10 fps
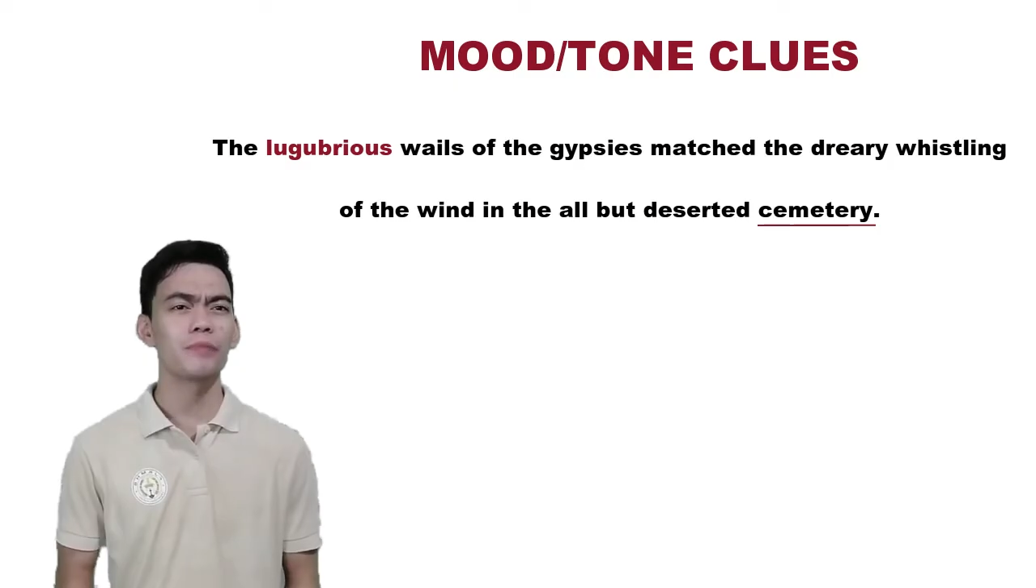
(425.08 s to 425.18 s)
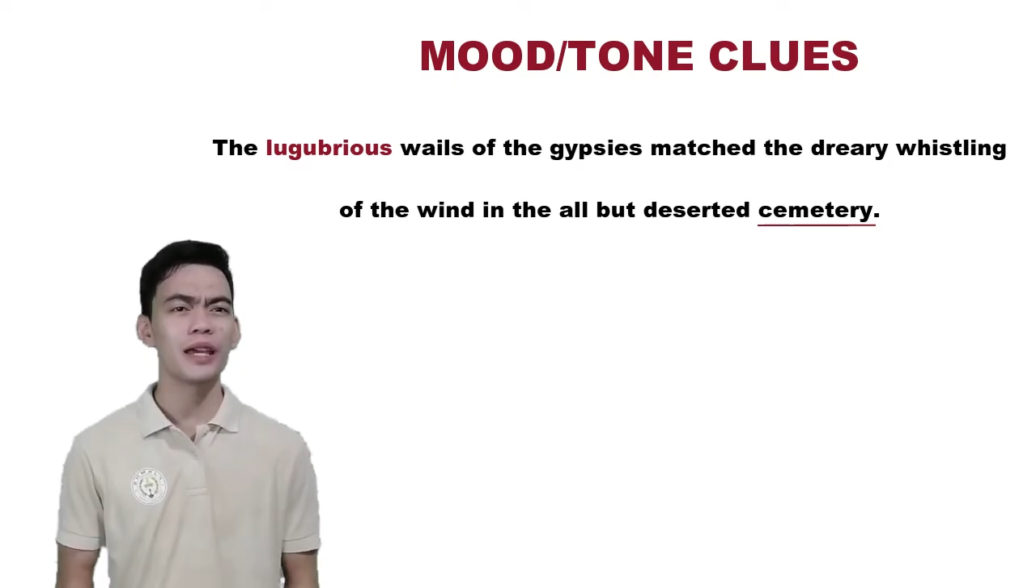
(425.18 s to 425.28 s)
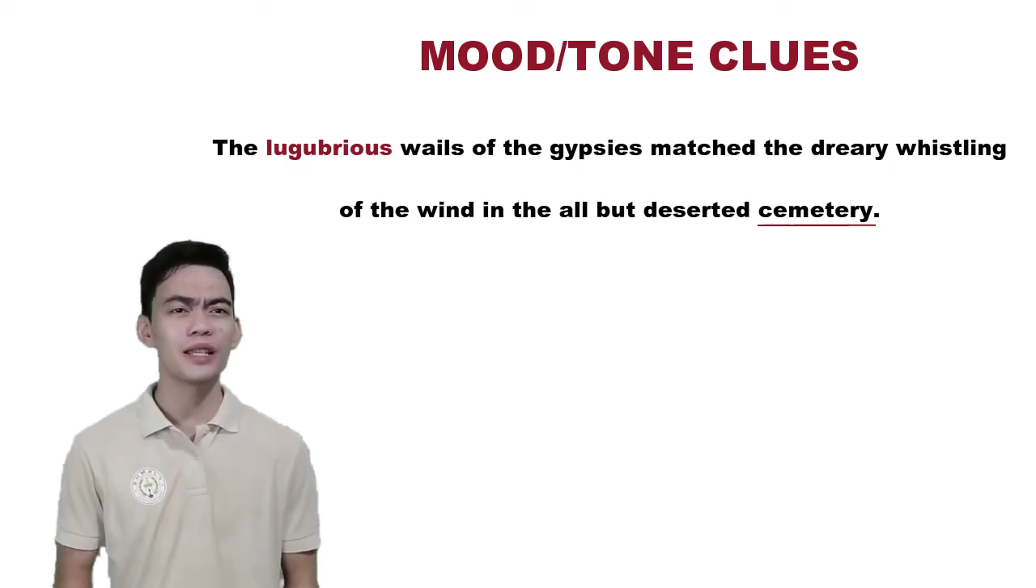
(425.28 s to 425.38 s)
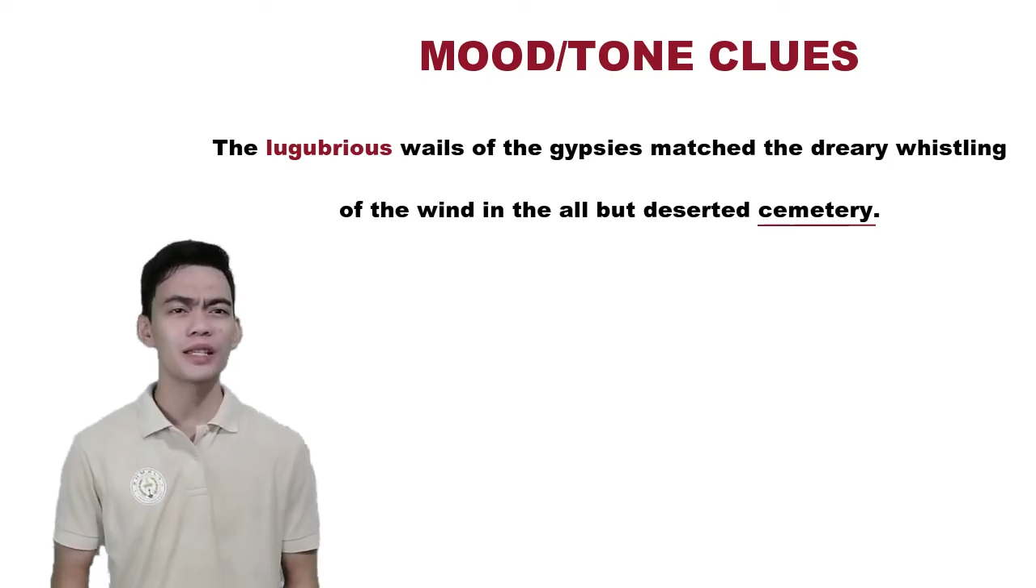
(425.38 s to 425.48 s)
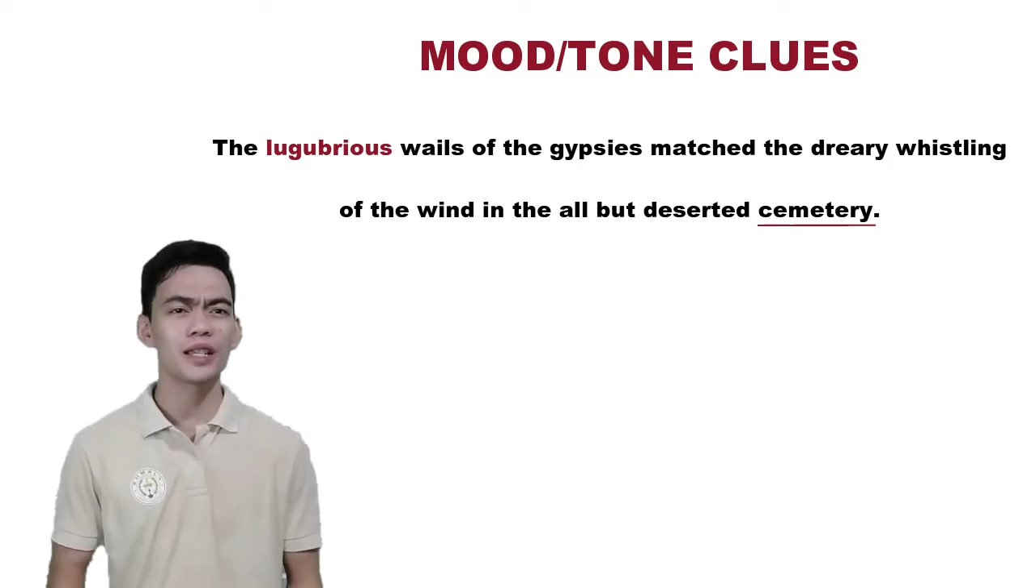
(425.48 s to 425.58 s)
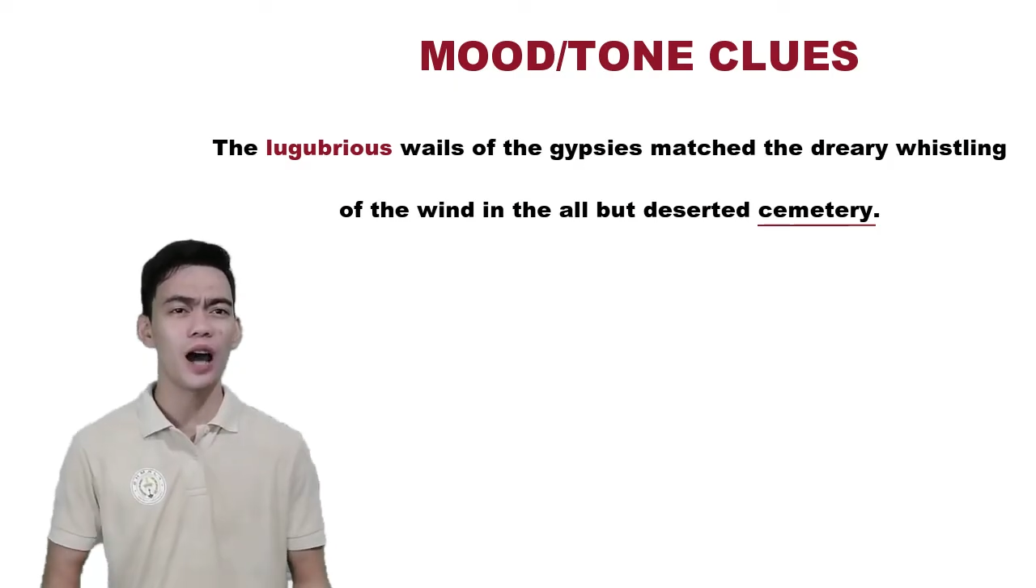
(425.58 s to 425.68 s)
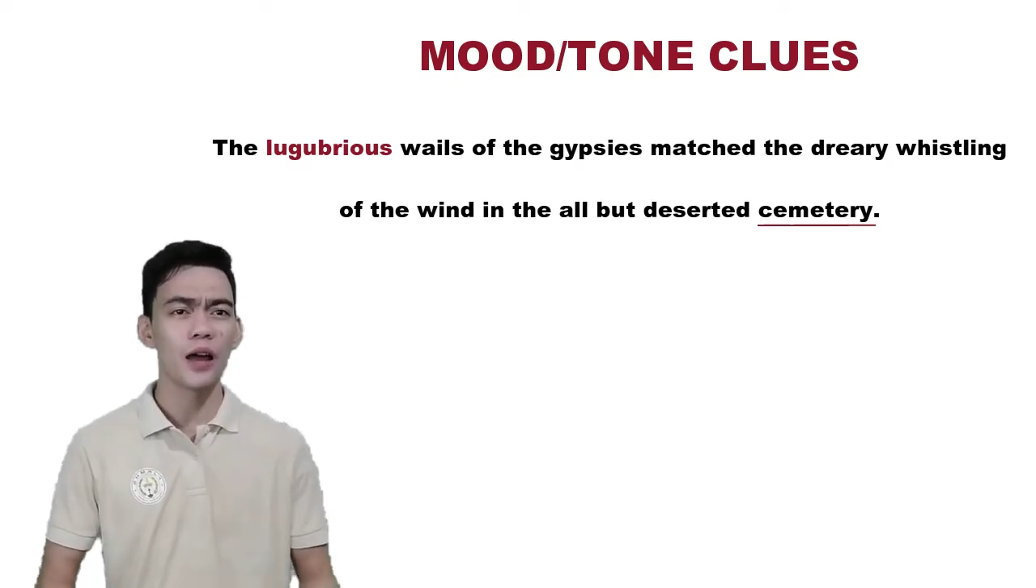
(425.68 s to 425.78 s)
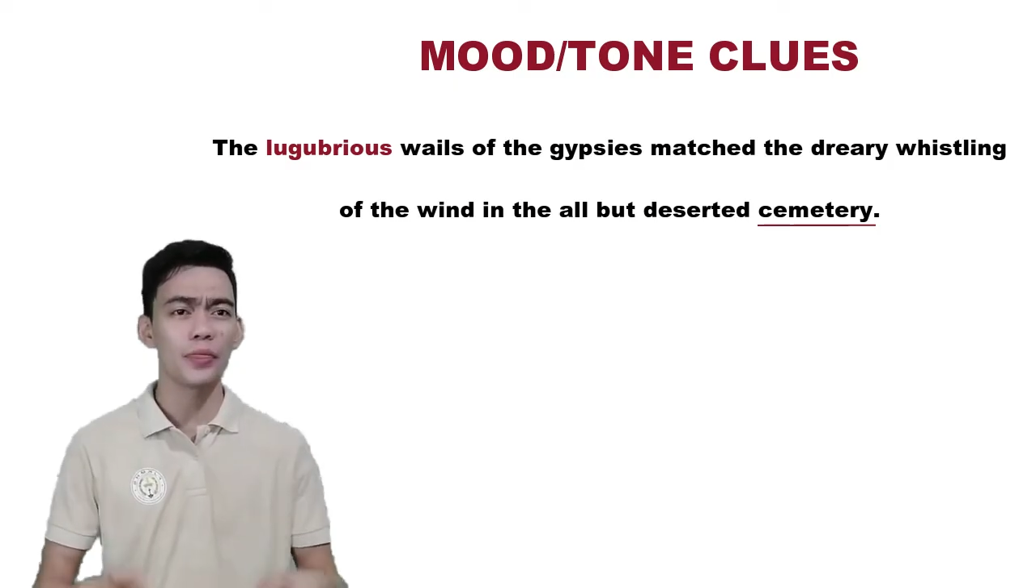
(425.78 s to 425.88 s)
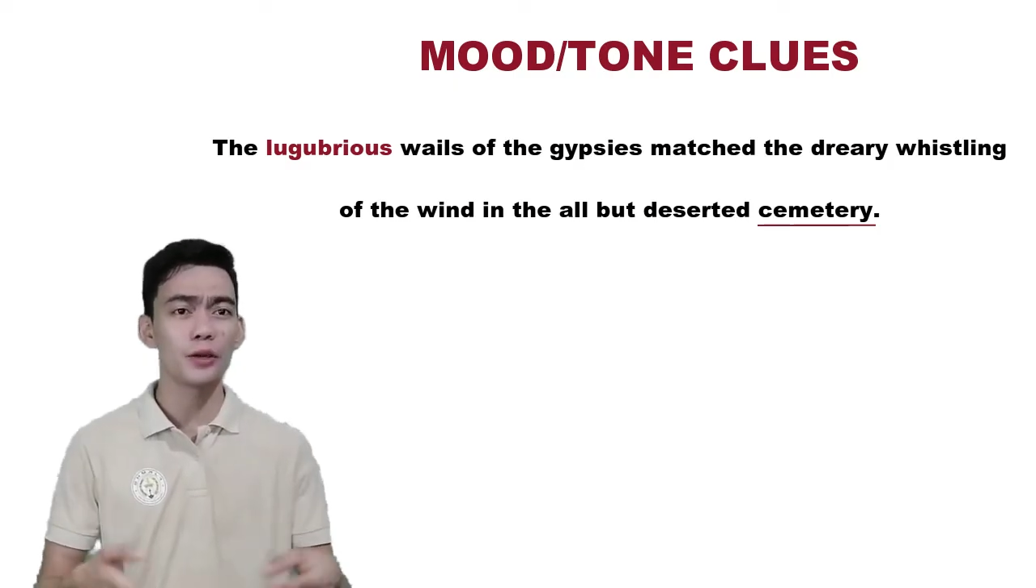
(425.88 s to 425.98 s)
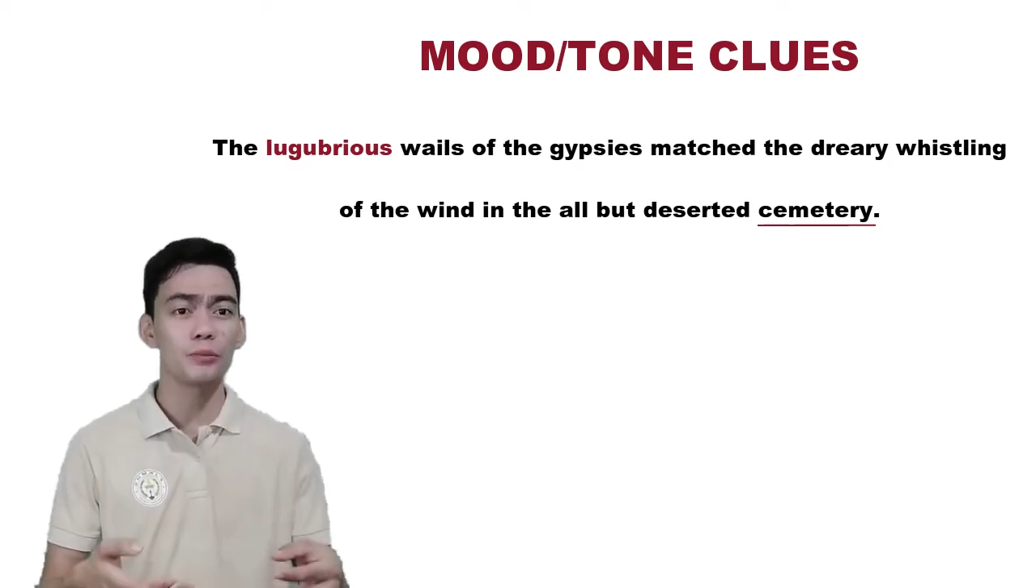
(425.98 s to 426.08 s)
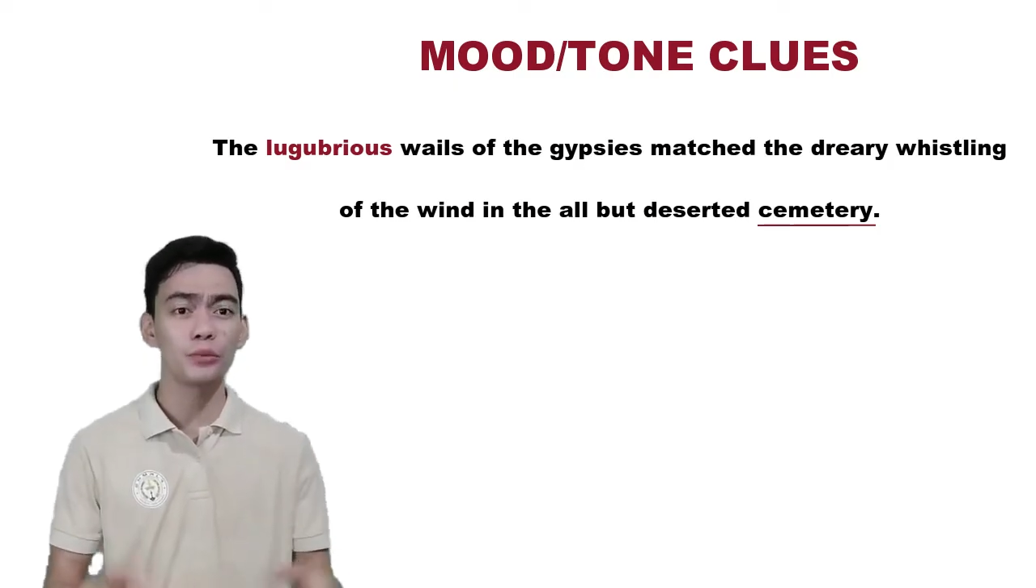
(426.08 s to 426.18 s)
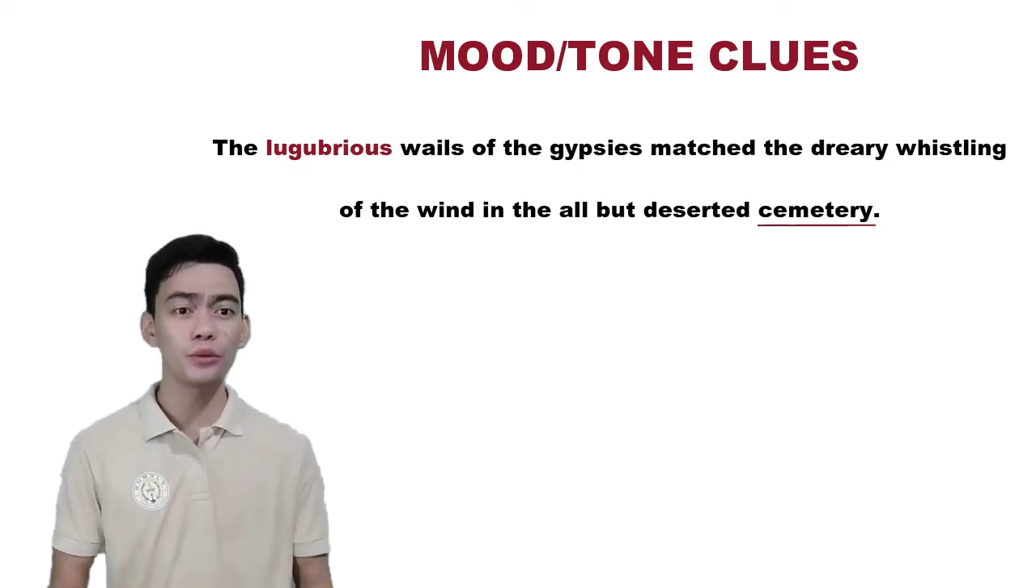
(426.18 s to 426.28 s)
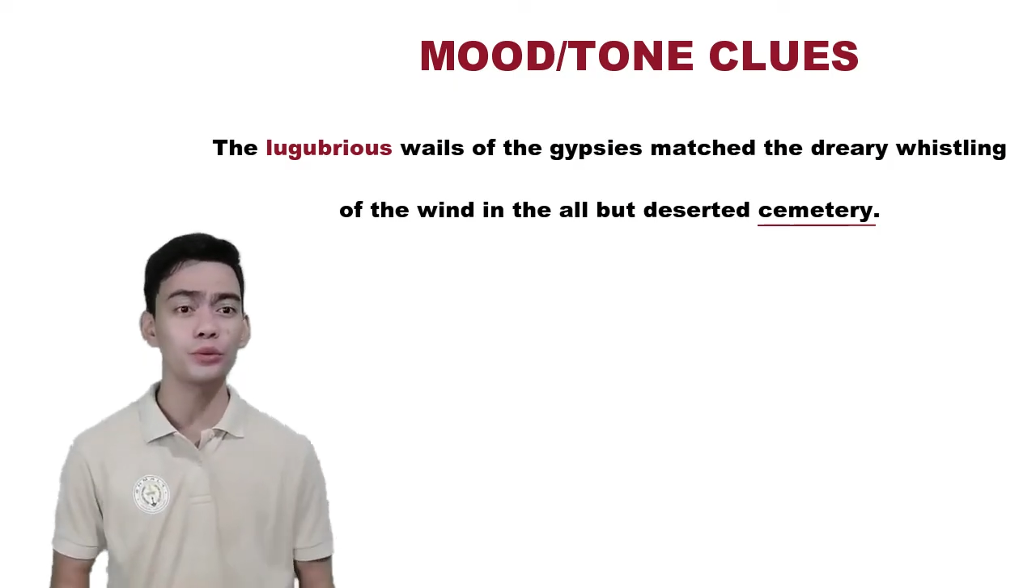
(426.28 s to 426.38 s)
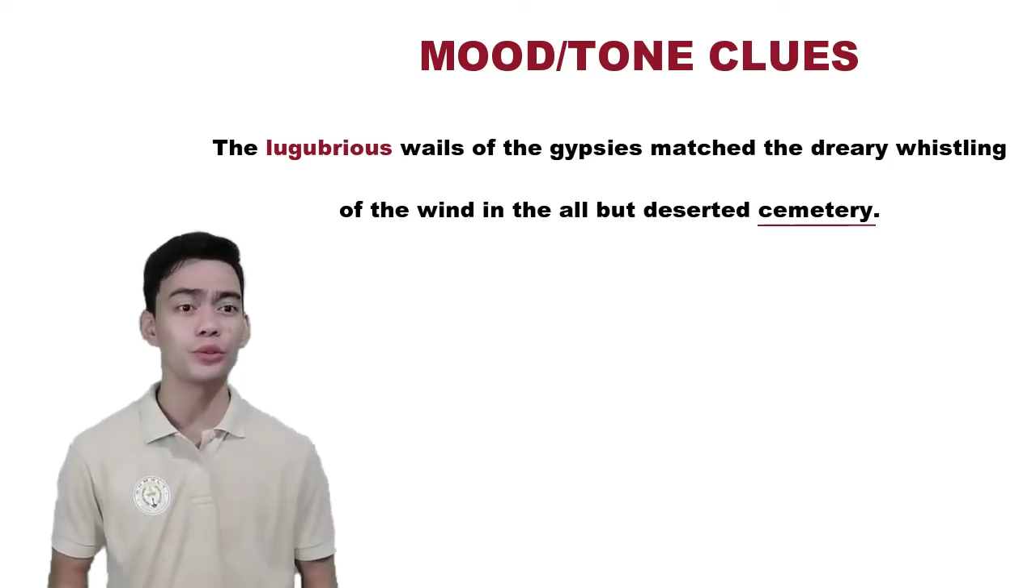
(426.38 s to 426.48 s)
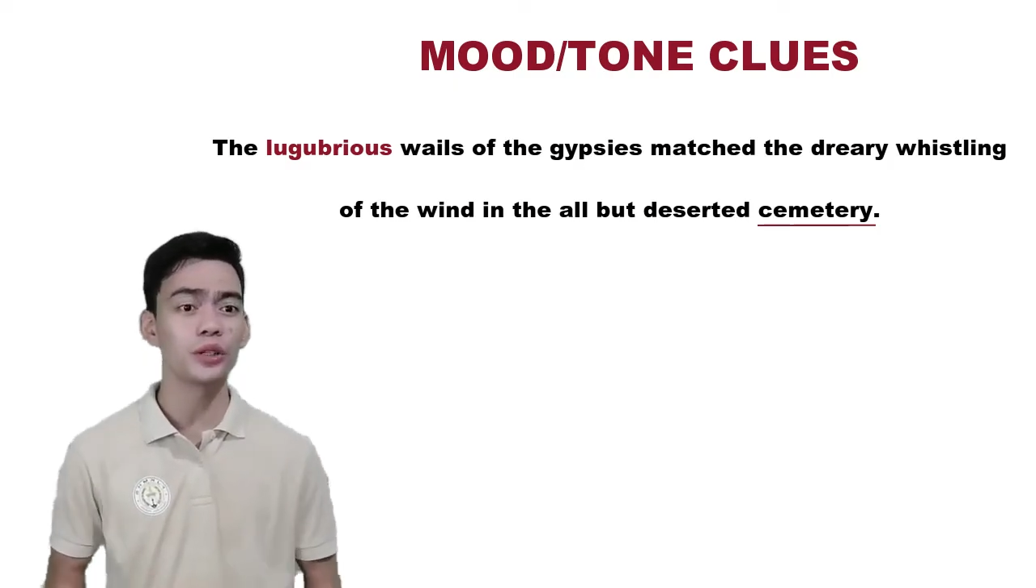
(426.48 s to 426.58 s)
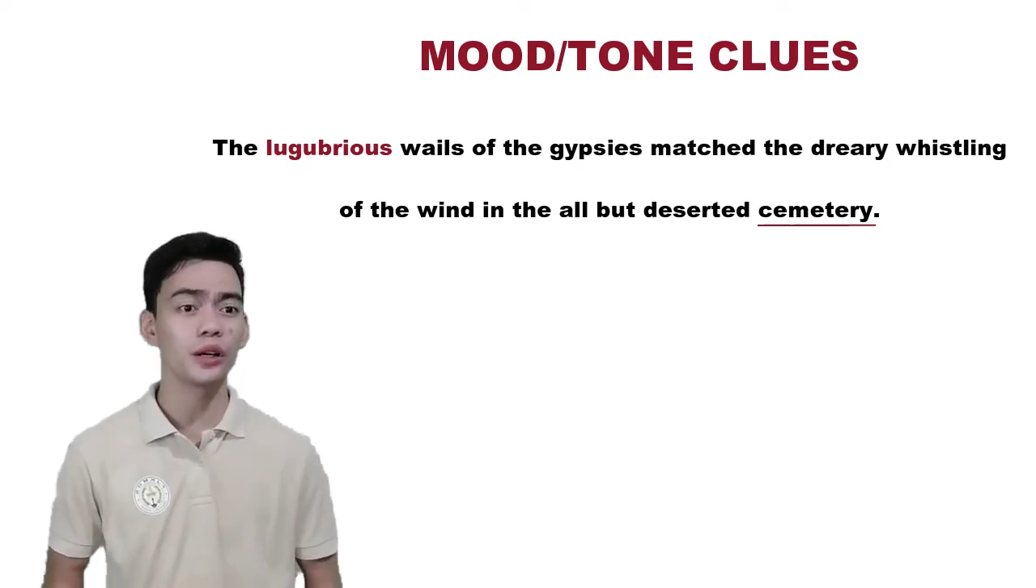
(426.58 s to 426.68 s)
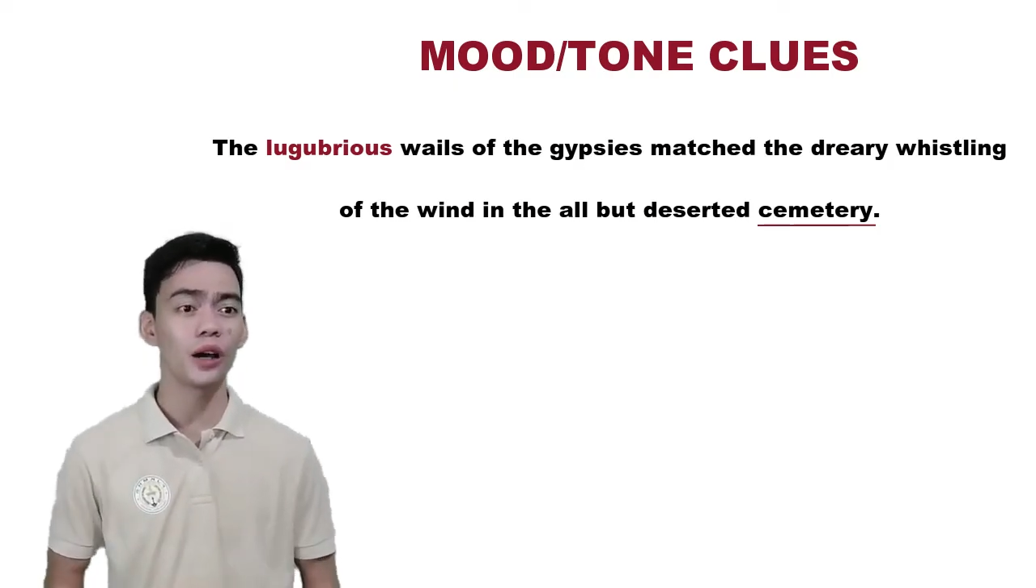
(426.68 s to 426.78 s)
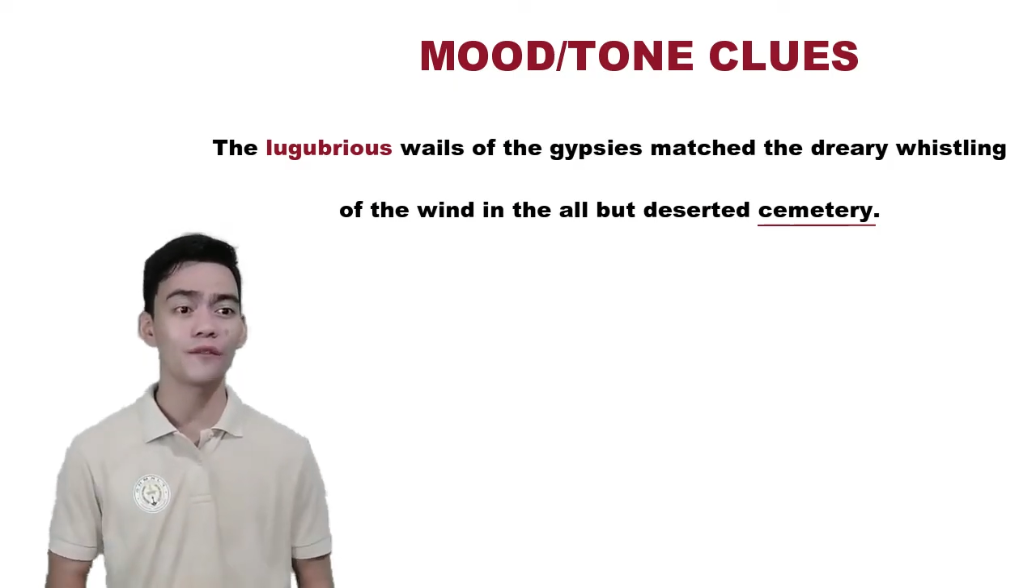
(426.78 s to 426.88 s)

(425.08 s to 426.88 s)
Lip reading: based on the mood